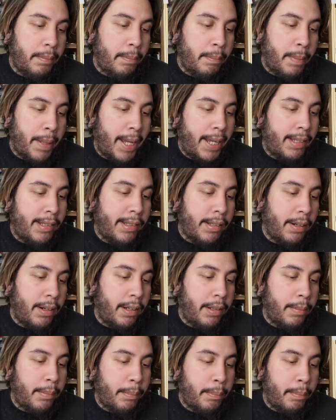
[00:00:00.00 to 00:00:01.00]
based
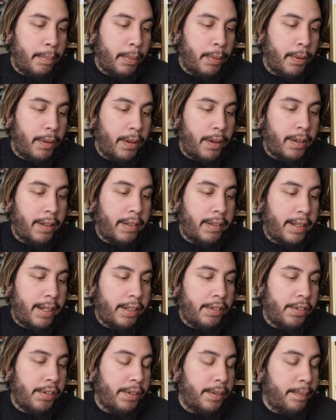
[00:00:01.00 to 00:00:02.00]
on Borr
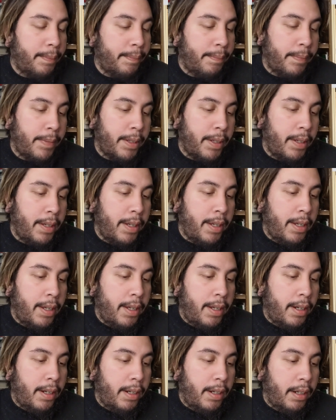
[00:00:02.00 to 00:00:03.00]
architecture.
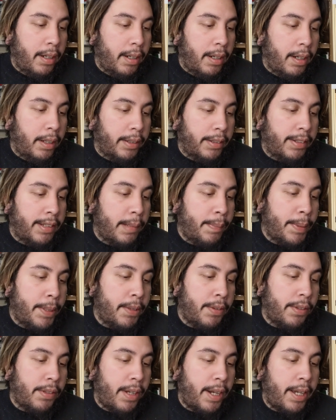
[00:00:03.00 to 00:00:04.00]
Uh, on the
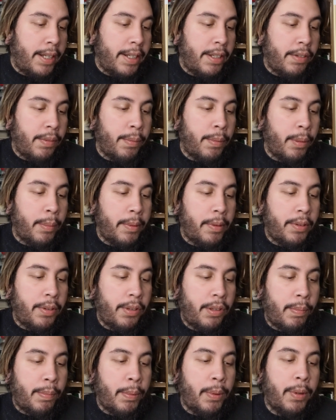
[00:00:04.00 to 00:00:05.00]
CPU side, it's rumored to
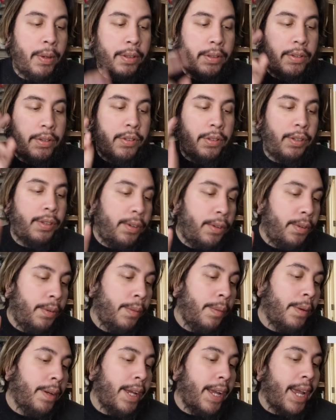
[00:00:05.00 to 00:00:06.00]
sport
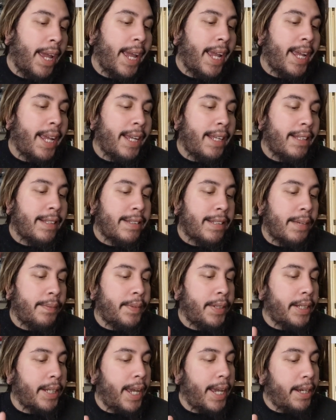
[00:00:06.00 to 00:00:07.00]
two
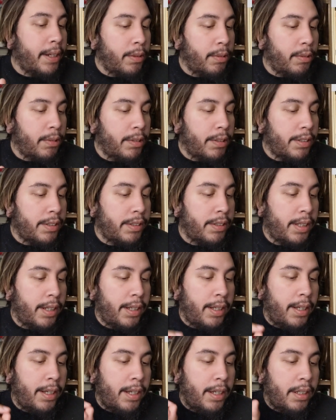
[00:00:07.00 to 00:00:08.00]
A78 cores,
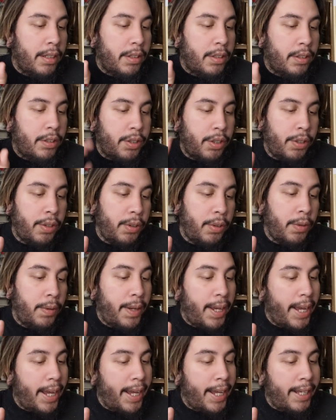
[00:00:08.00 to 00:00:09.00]
two
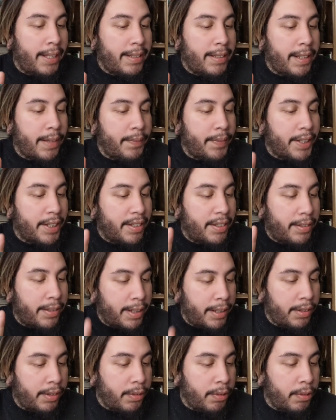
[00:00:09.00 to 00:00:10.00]

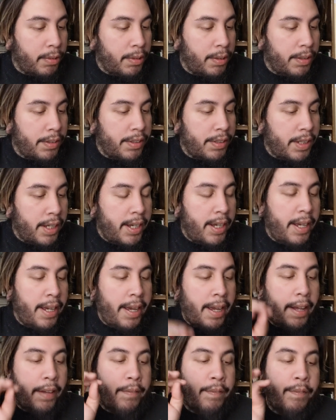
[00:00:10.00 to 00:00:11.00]
A76 cores,
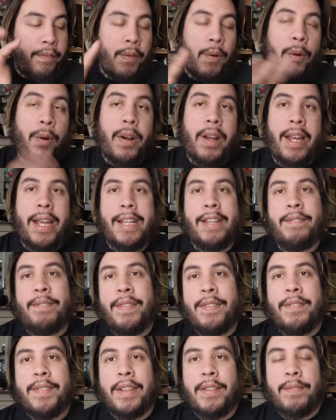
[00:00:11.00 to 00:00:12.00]
and four
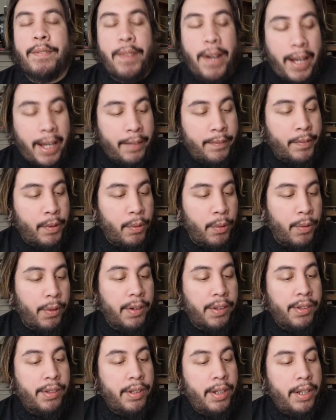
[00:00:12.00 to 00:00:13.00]
A55
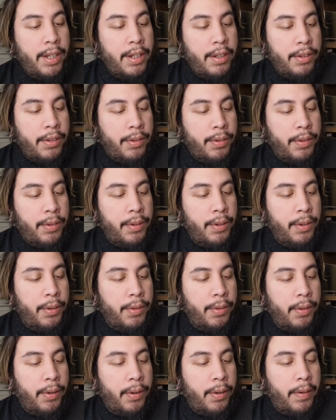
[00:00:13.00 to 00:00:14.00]
cores. So
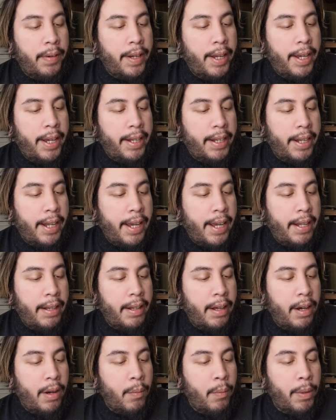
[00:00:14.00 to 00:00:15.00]
those are it. And
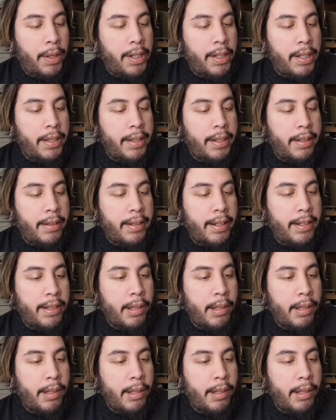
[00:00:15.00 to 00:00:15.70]
uh, one of the things that it's